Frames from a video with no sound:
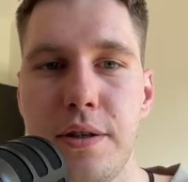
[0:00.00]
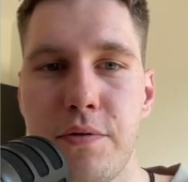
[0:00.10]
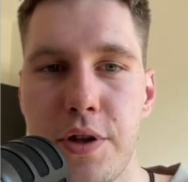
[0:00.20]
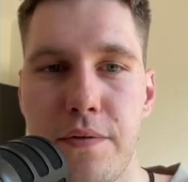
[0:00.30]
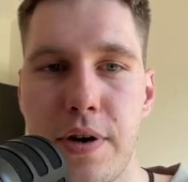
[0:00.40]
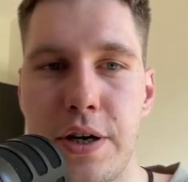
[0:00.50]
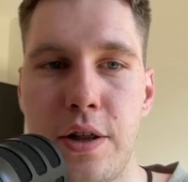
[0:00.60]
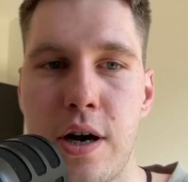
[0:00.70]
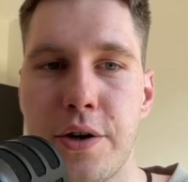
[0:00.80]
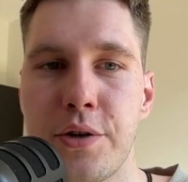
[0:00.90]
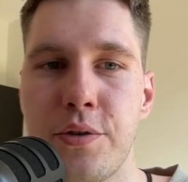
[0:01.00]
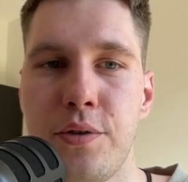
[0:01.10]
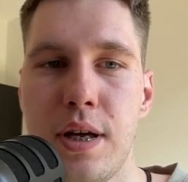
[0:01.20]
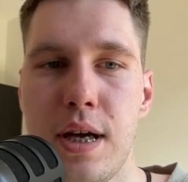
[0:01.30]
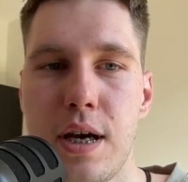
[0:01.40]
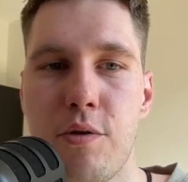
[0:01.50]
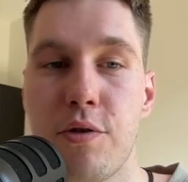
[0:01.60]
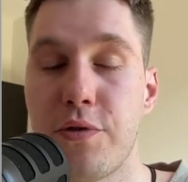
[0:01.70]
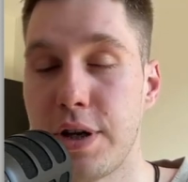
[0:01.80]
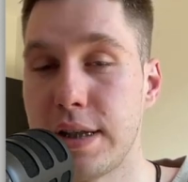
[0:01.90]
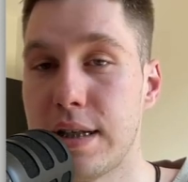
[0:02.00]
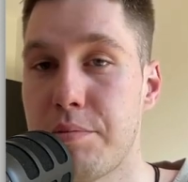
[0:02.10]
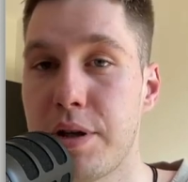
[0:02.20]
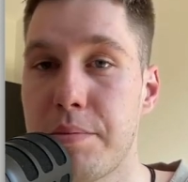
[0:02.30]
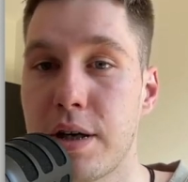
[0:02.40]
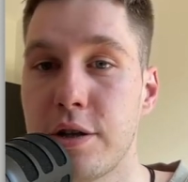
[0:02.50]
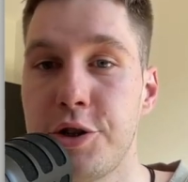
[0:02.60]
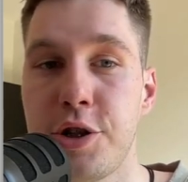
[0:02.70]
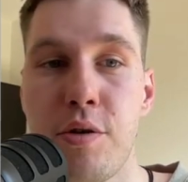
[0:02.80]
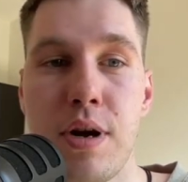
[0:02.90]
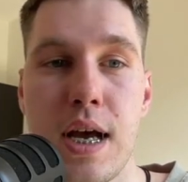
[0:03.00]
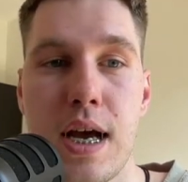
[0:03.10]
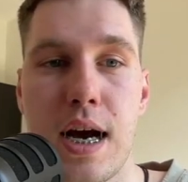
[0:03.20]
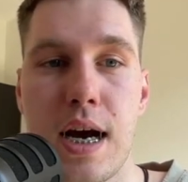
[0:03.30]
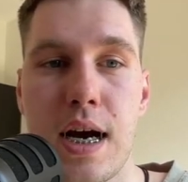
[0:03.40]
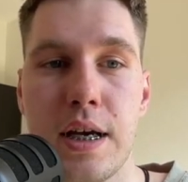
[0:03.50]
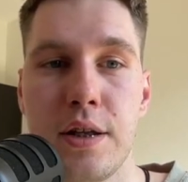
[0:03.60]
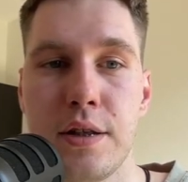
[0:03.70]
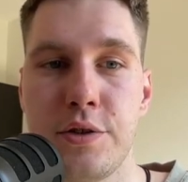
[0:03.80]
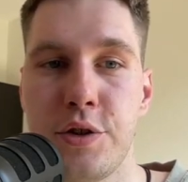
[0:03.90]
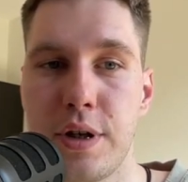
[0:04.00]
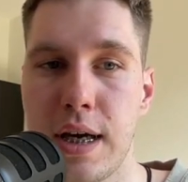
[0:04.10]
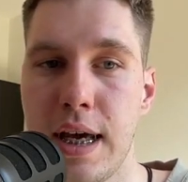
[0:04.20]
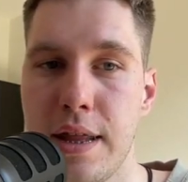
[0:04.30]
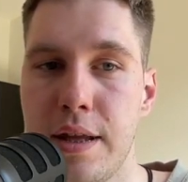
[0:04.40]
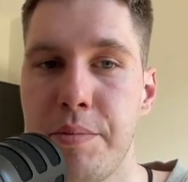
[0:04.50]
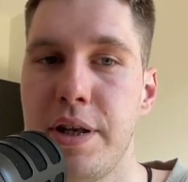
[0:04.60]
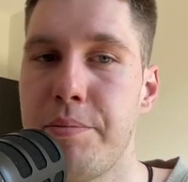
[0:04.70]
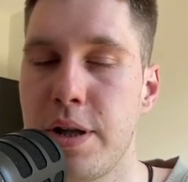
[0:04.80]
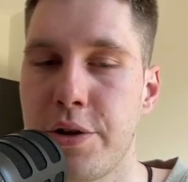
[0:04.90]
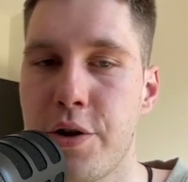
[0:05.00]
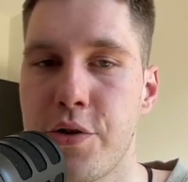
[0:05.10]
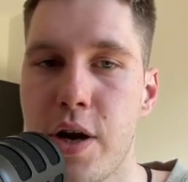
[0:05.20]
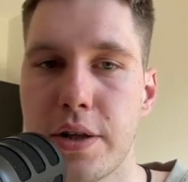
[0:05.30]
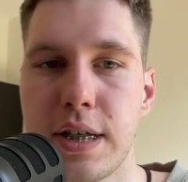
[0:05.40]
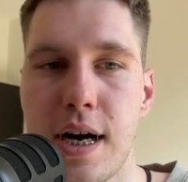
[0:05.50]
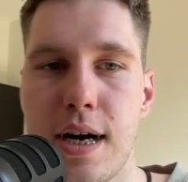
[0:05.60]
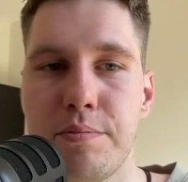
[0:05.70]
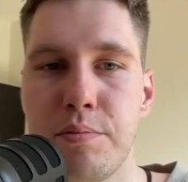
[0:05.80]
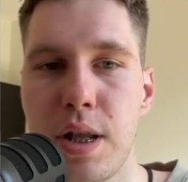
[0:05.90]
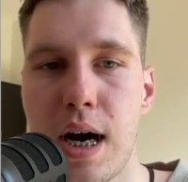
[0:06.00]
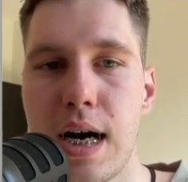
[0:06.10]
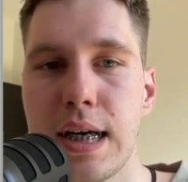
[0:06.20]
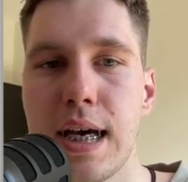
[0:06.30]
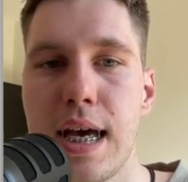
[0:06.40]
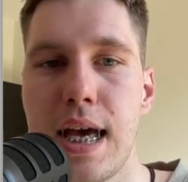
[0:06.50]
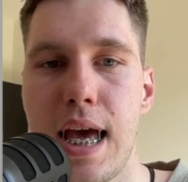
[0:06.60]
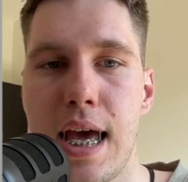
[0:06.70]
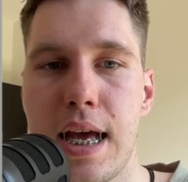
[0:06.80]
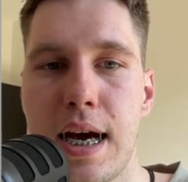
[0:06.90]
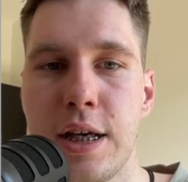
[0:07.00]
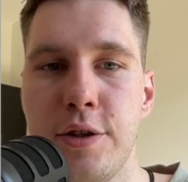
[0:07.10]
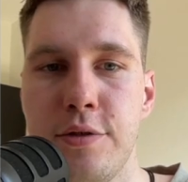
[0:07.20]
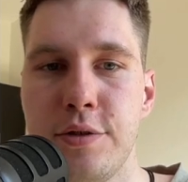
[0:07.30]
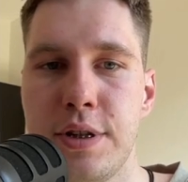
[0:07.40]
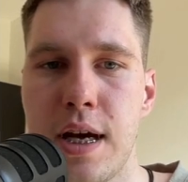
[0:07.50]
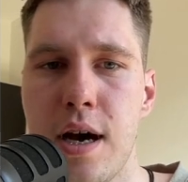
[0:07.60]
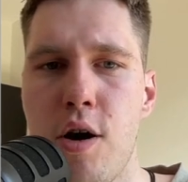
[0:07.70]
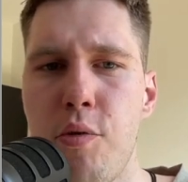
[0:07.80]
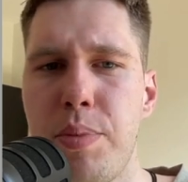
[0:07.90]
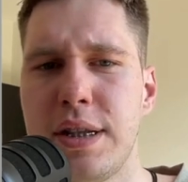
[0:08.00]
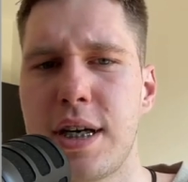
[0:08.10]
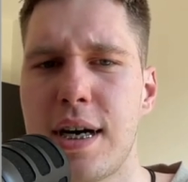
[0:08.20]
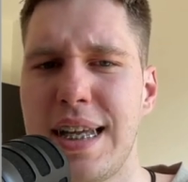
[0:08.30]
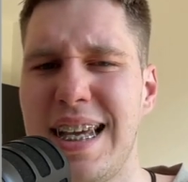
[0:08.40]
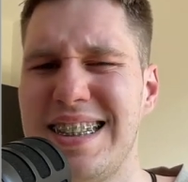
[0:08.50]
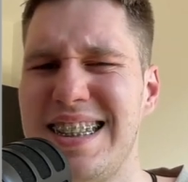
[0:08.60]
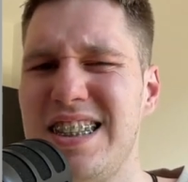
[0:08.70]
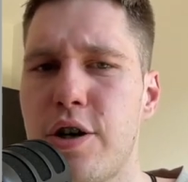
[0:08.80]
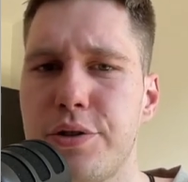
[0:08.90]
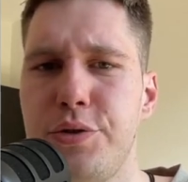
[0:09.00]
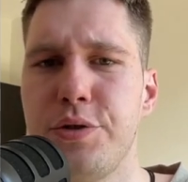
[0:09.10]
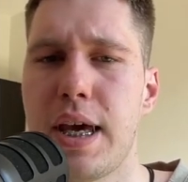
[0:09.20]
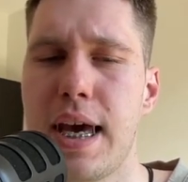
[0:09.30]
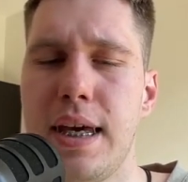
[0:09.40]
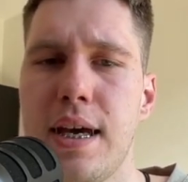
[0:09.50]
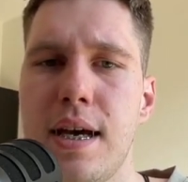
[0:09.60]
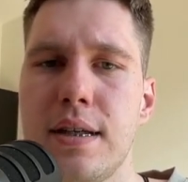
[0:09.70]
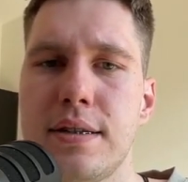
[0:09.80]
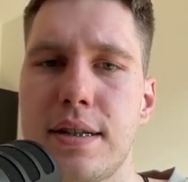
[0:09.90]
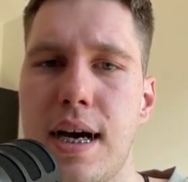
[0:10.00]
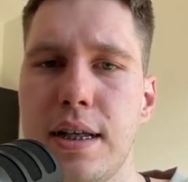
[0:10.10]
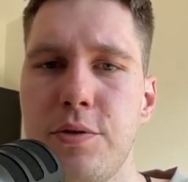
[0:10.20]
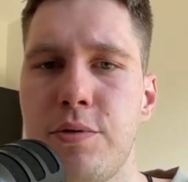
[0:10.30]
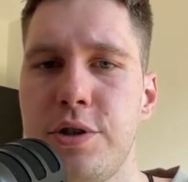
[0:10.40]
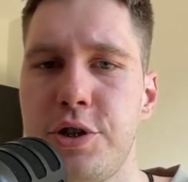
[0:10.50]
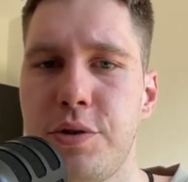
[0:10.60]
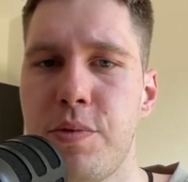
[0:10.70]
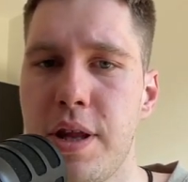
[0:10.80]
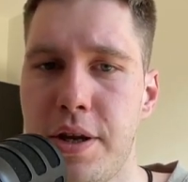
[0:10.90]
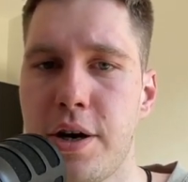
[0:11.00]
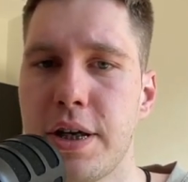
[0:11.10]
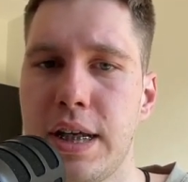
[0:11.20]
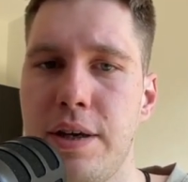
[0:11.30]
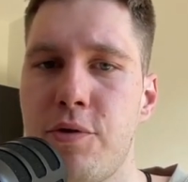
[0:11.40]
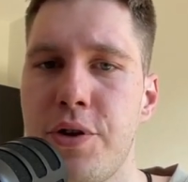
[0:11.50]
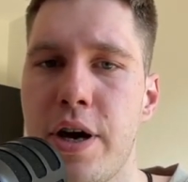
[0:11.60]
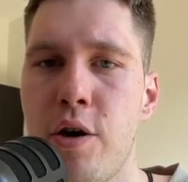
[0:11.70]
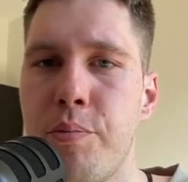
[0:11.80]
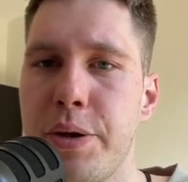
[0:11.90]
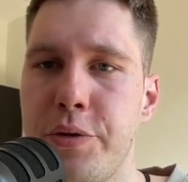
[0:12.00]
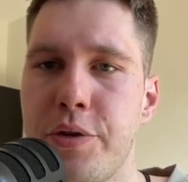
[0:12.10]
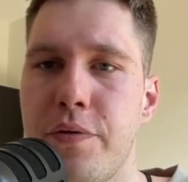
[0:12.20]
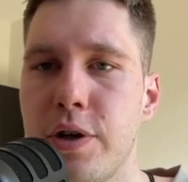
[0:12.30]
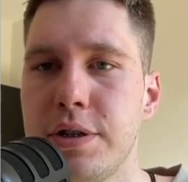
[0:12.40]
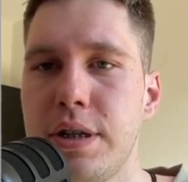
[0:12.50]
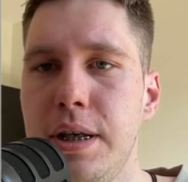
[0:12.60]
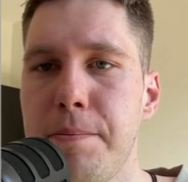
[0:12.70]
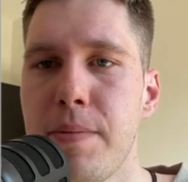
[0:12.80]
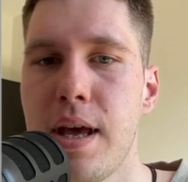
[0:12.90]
for the final article, or for the example that I'm going to show, I took again the minimillionaire.com blog, and I used the open.ac.uk site, which with the target keyword, the Open University.